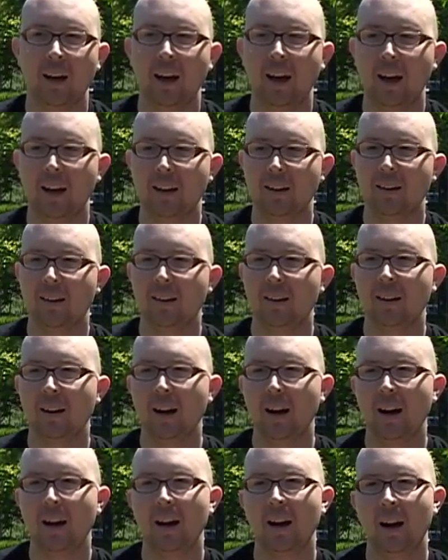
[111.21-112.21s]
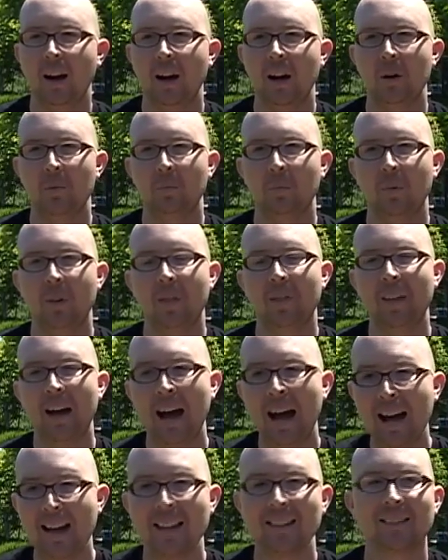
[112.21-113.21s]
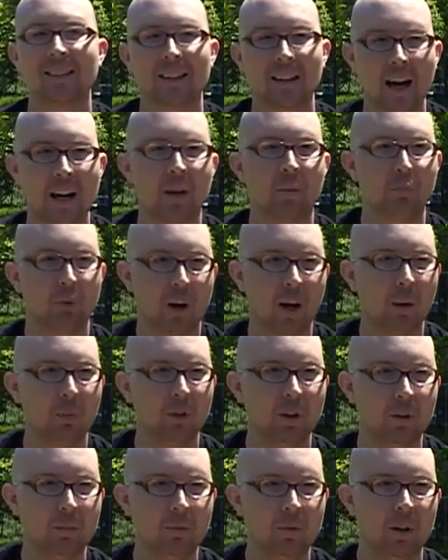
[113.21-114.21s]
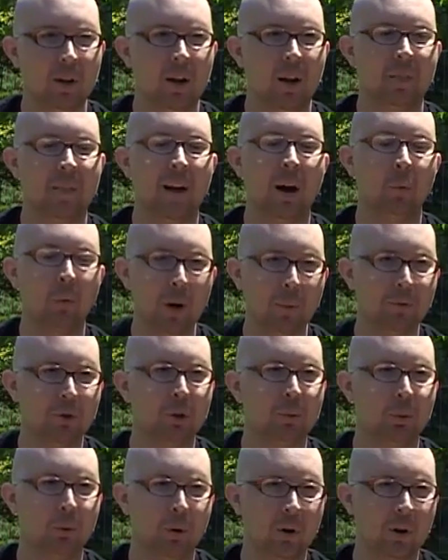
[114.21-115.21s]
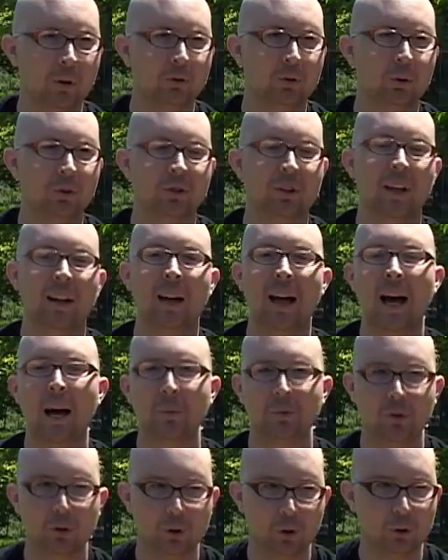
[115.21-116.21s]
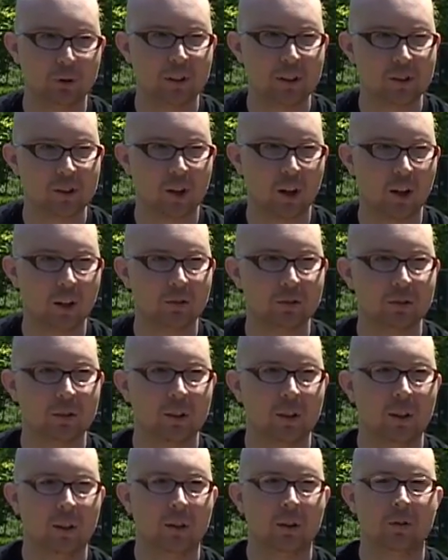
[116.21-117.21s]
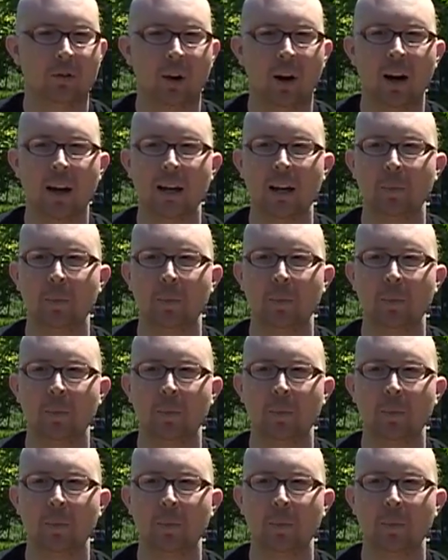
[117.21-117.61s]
And that is the kind of problem that Web 2.0 tools can absolutely solve, right?